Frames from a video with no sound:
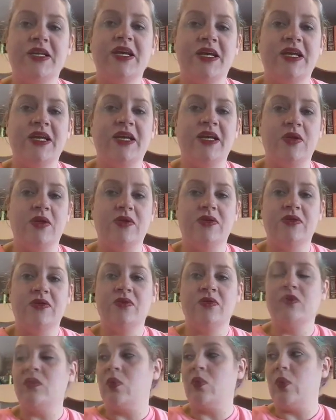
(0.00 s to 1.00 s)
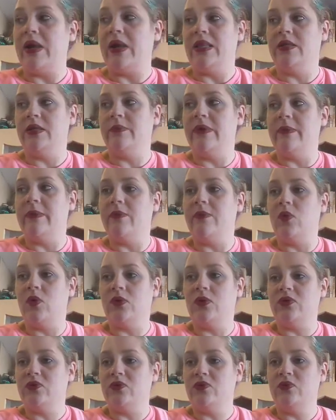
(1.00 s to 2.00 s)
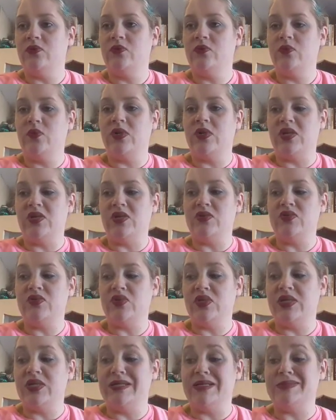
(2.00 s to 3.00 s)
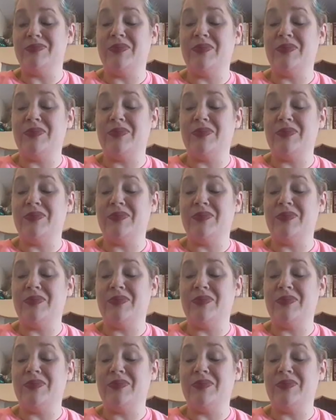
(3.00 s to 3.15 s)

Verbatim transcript: it can weigh a little bit more than what it usually does.